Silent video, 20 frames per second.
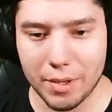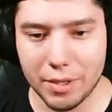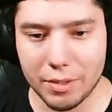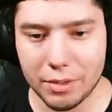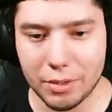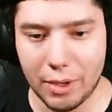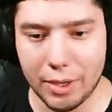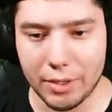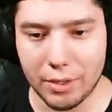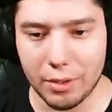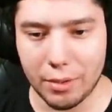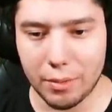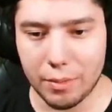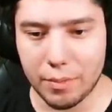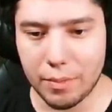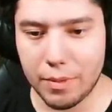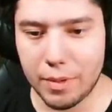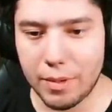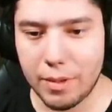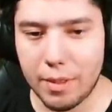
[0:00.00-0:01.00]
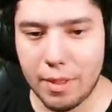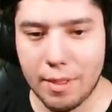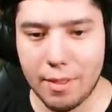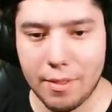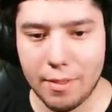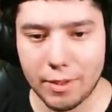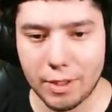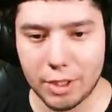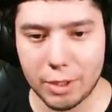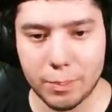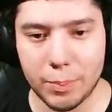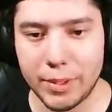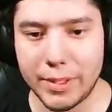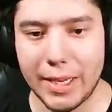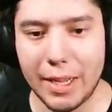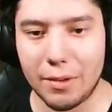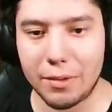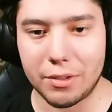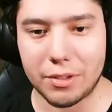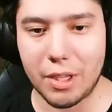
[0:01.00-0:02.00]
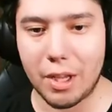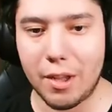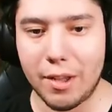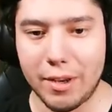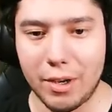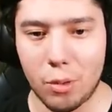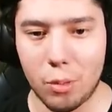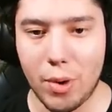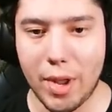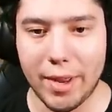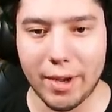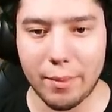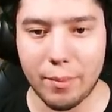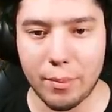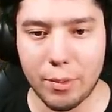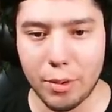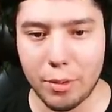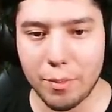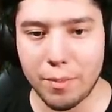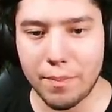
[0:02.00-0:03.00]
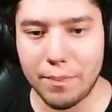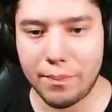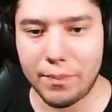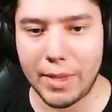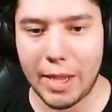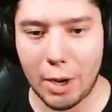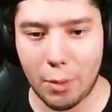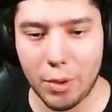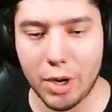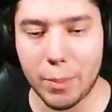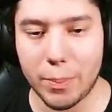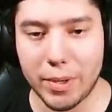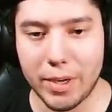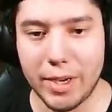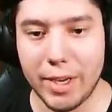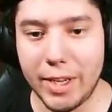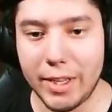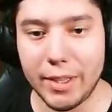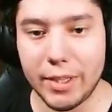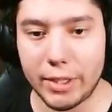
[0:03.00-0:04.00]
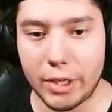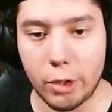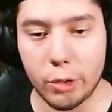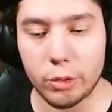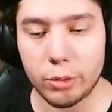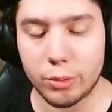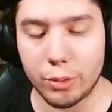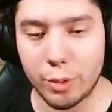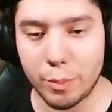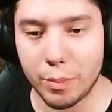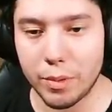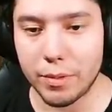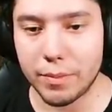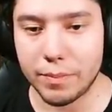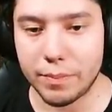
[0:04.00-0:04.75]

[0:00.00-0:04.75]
so I don't just put down salt in a random room. I want to put it in the ghost room.